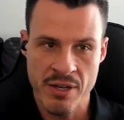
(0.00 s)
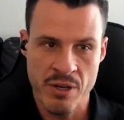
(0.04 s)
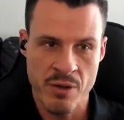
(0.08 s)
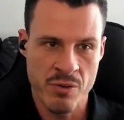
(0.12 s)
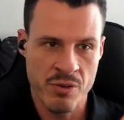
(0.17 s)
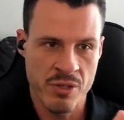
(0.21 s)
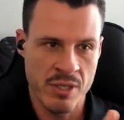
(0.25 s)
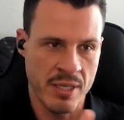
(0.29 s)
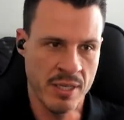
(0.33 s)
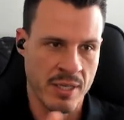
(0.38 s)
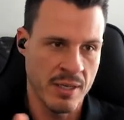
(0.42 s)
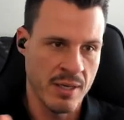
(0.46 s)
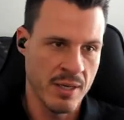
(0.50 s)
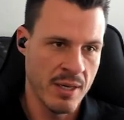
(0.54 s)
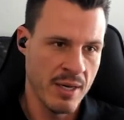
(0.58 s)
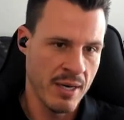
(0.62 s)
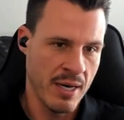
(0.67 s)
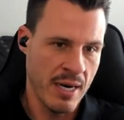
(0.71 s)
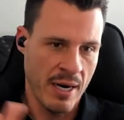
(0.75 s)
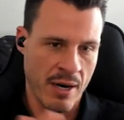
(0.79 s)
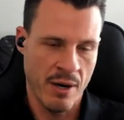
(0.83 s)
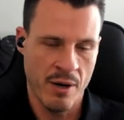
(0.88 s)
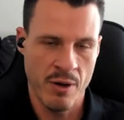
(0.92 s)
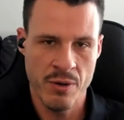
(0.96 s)
using
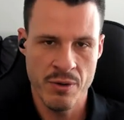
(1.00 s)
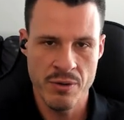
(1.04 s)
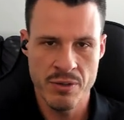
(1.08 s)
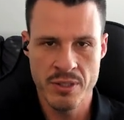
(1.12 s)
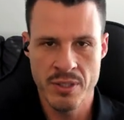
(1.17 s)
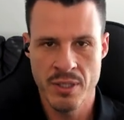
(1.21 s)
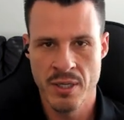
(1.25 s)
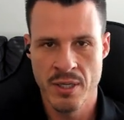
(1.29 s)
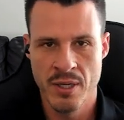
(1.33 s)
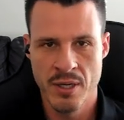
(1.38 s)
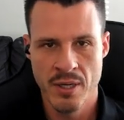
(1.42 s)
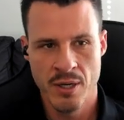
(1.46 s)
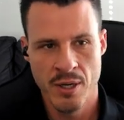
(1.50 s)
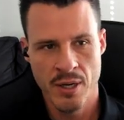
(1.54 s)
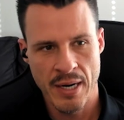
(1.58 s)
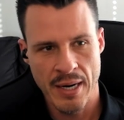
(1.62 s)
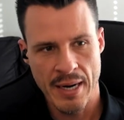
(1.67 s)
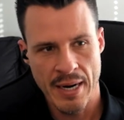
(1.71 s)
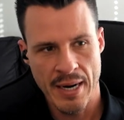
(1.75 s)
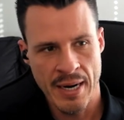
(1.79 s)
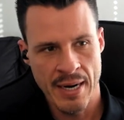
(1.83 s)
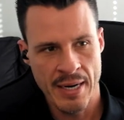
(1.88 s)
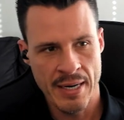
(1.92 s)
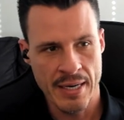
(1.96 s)
arrows,
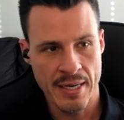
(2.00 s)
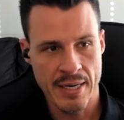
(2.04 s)
and a